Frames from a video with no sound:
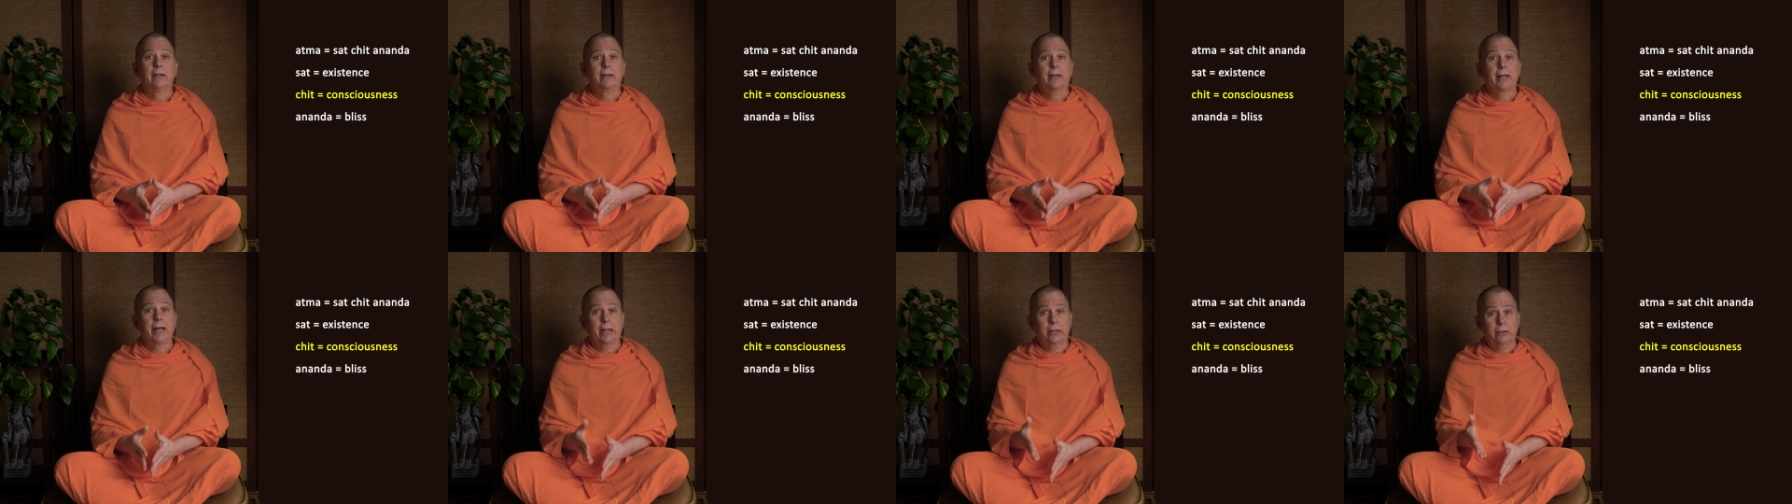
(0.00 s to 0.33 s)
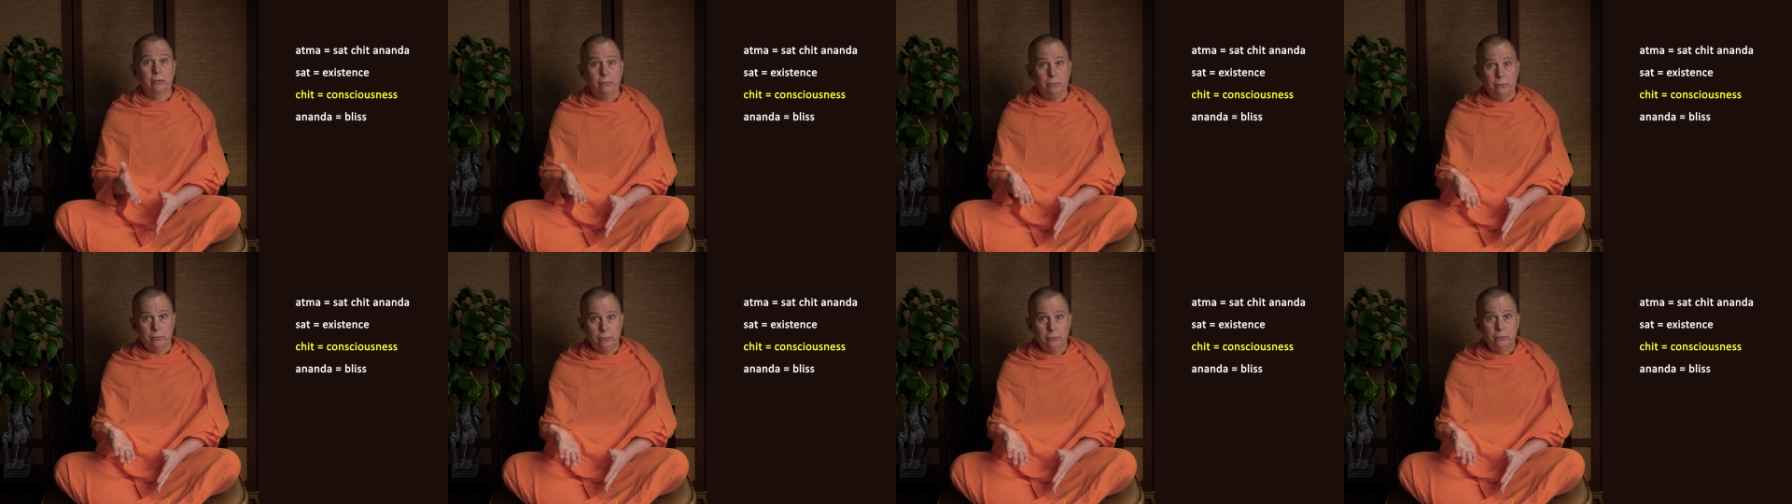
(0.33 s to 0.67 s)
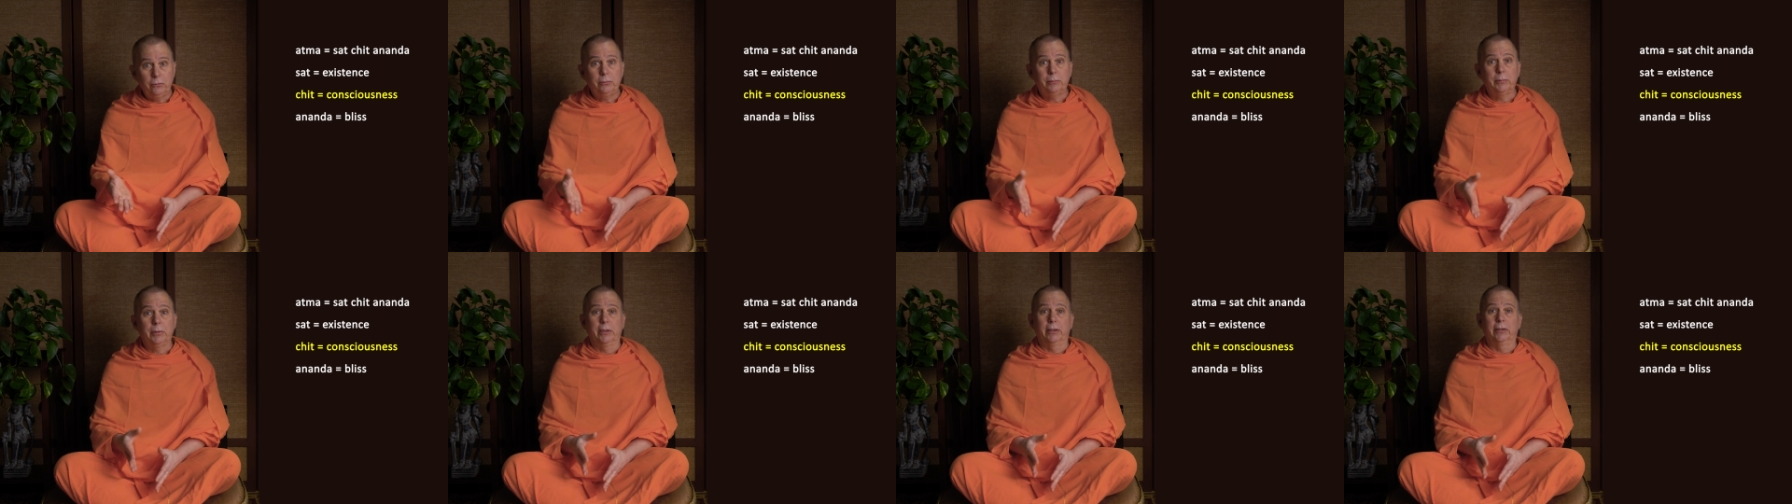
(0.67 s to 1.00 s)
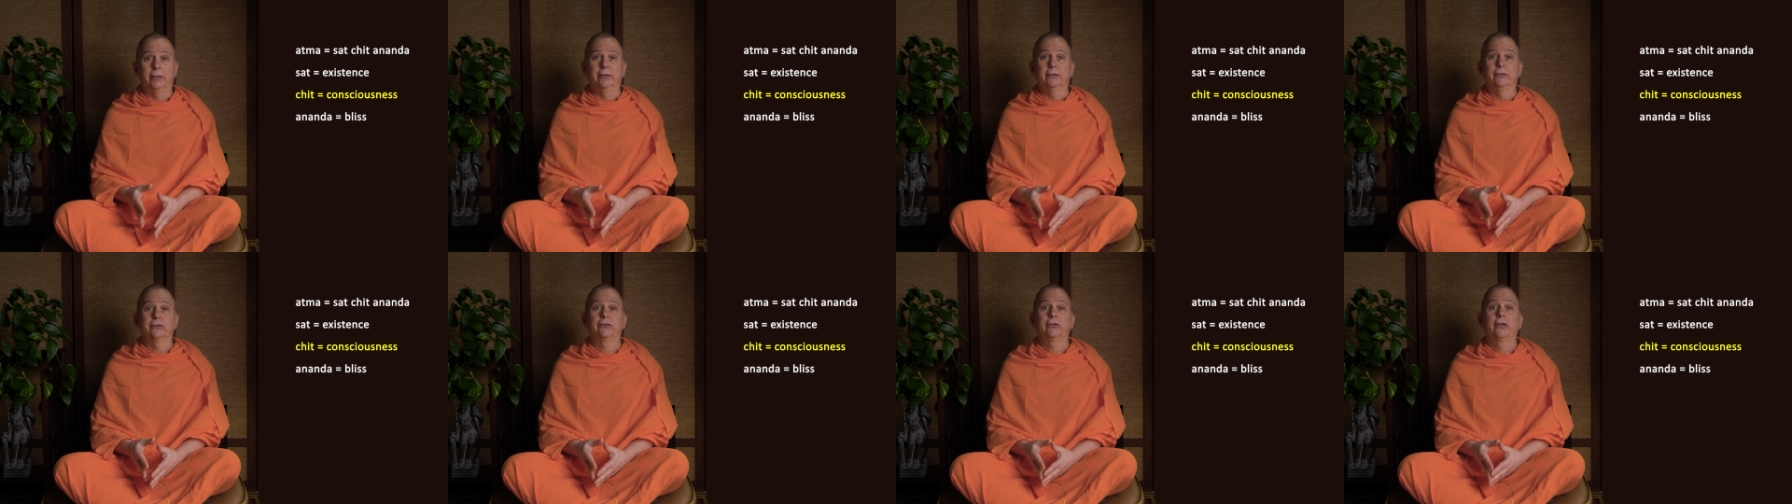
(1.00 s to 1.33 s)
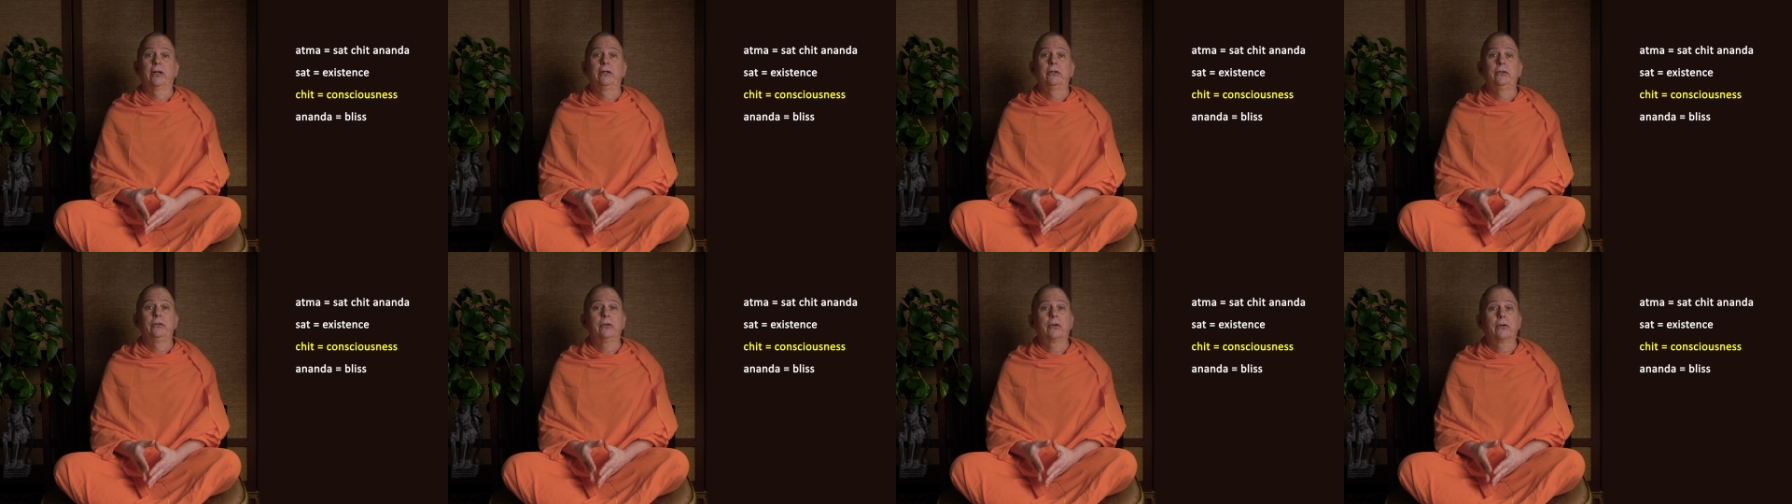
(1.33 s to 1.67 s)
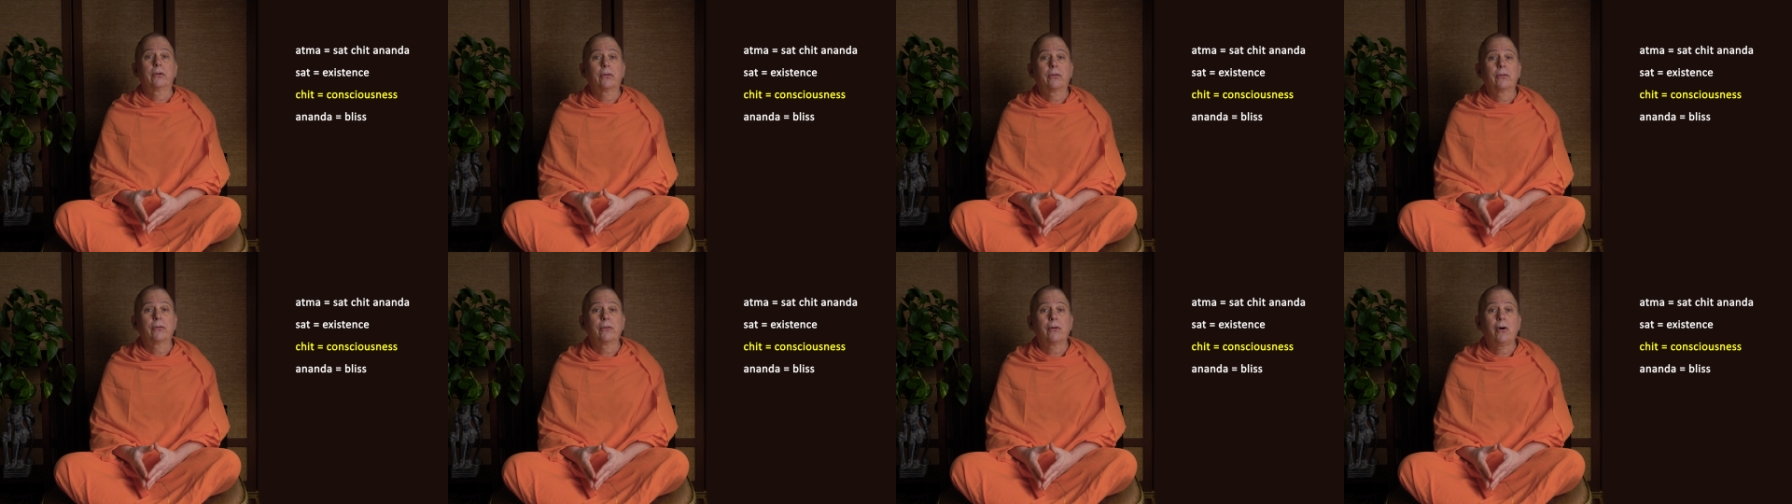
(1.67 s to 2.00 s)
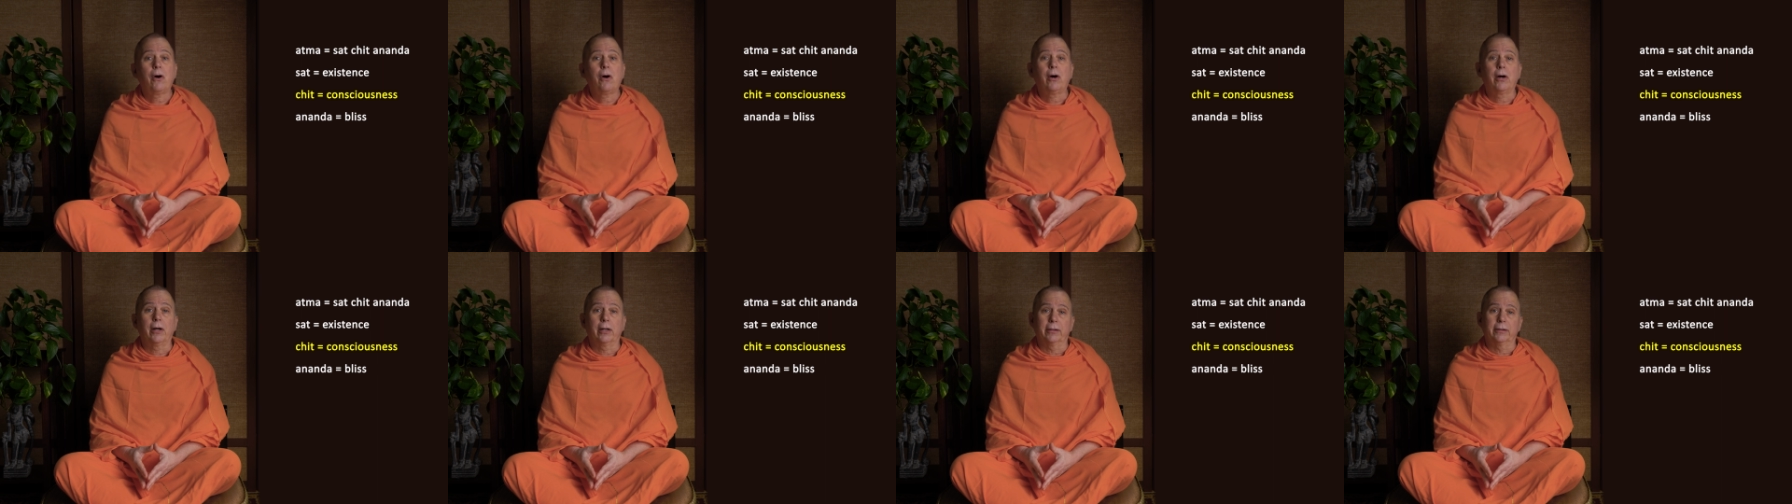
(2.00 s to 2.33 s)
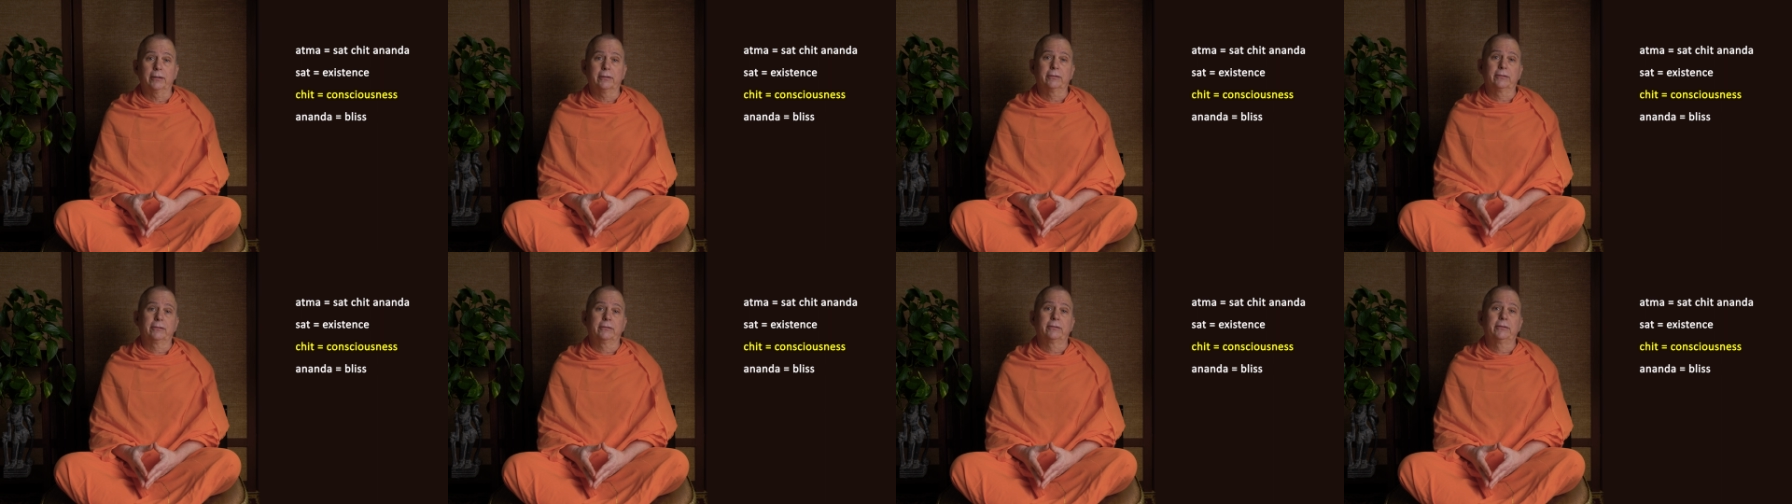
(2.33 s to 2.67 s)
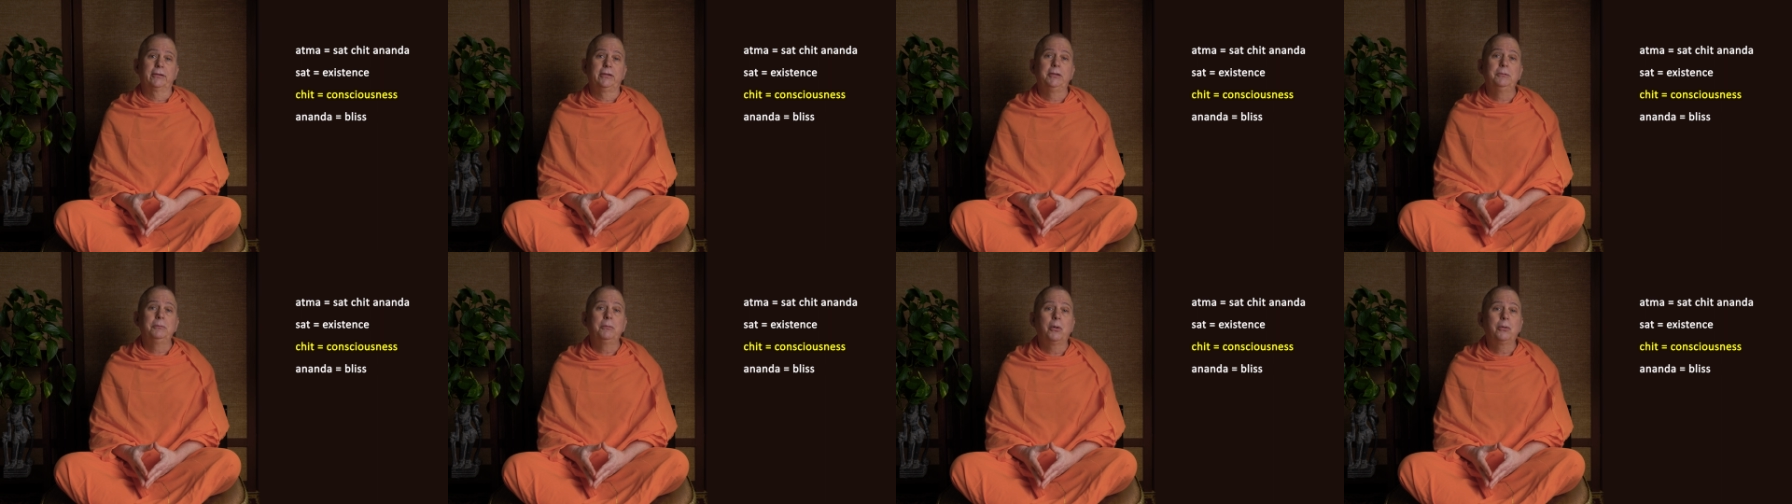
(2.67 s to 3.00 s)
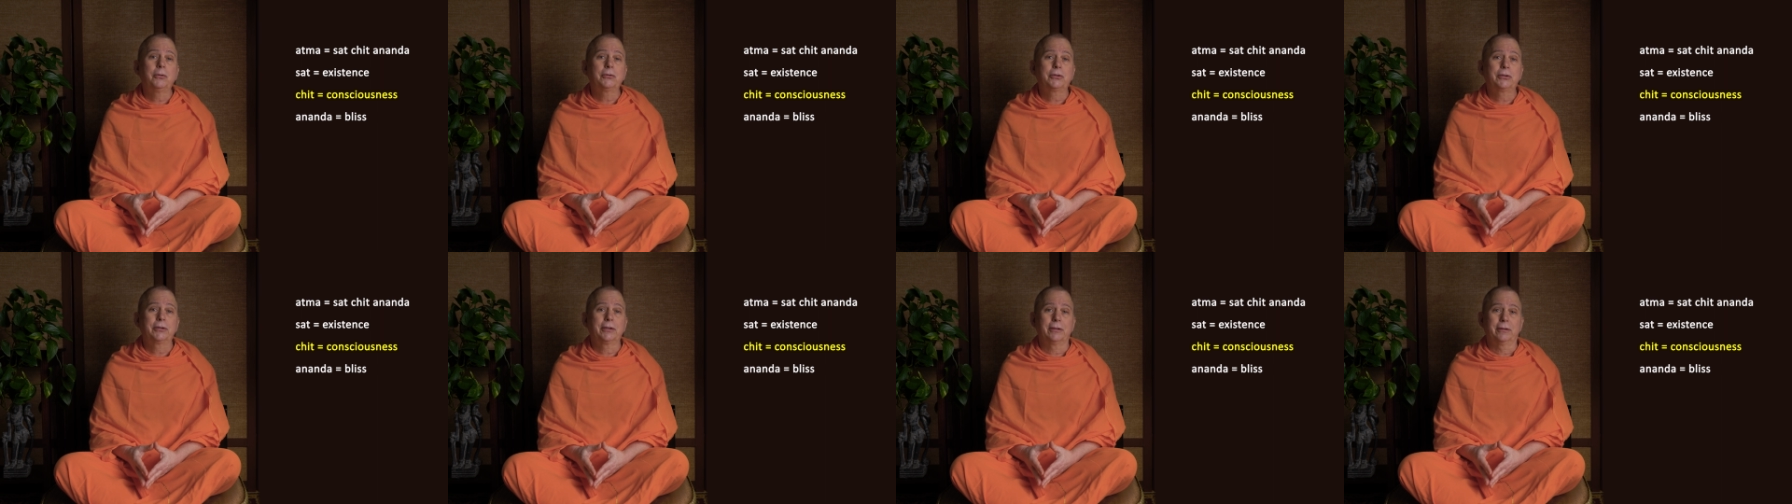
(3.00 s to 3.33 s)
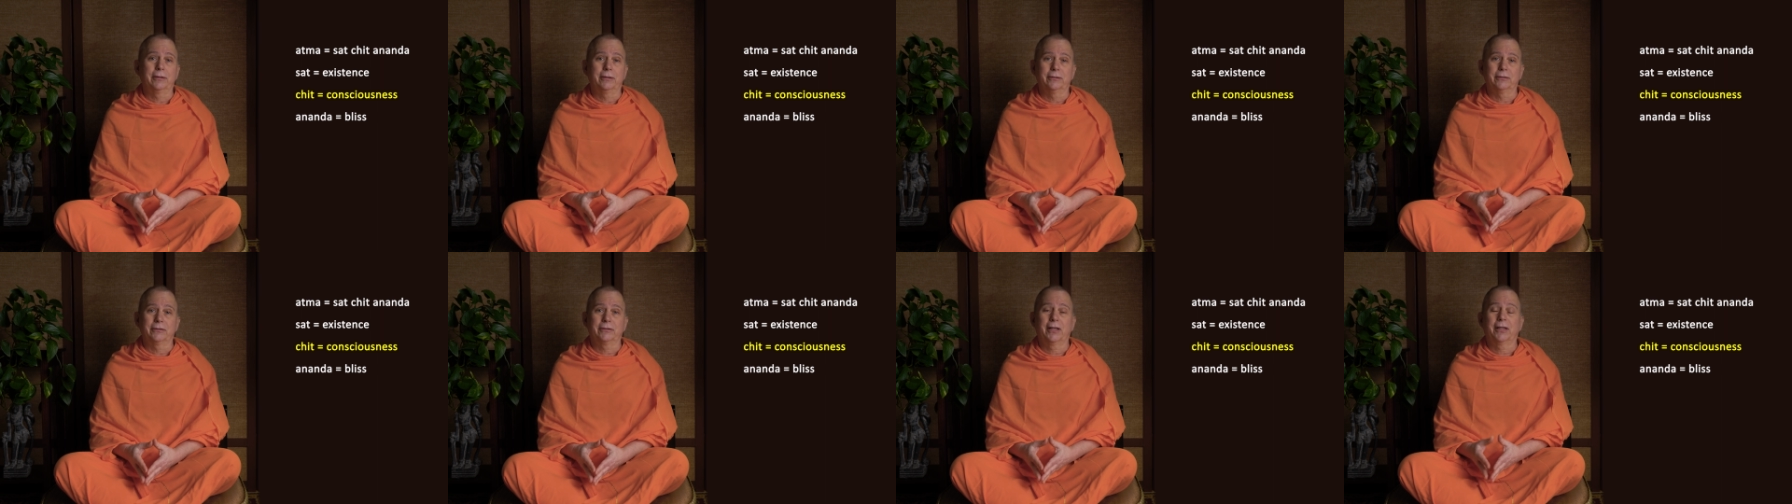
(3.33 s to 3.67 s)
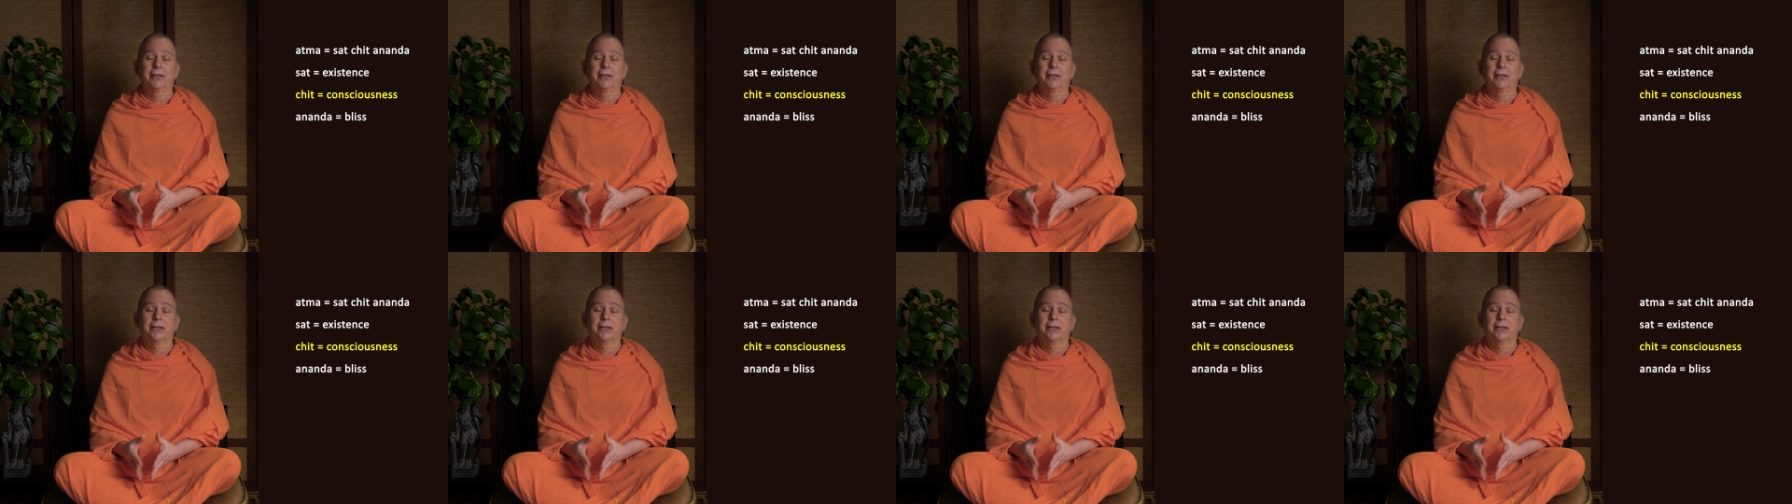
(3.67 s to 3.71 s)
that illumines your thoughts, emotions,